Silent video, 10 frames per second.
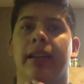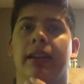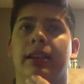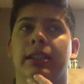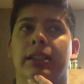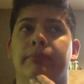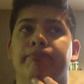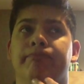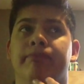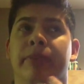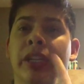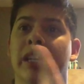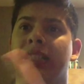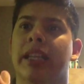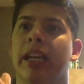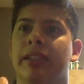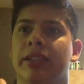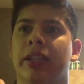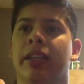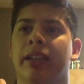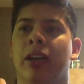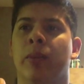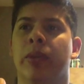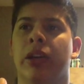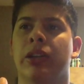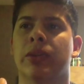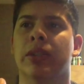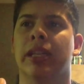The kits kind of suck, I'll be honest with